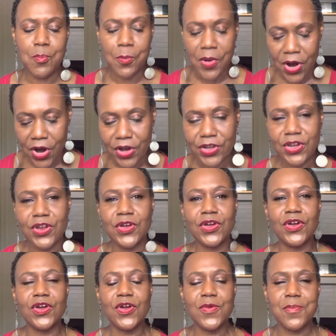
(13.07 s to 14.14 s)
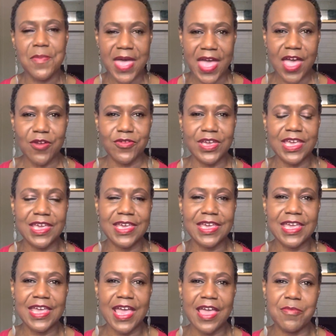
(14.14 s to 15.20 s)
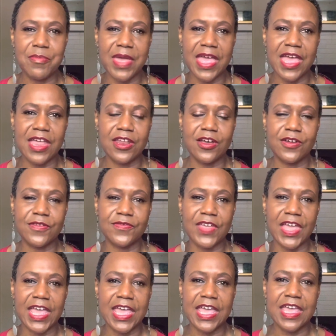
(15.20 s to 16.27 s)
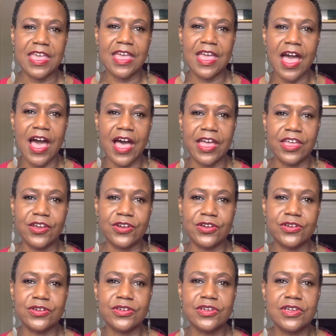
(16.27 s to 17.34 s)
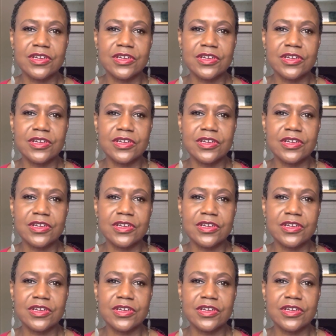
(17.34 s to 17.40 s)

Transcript: partner, marry a man of a higher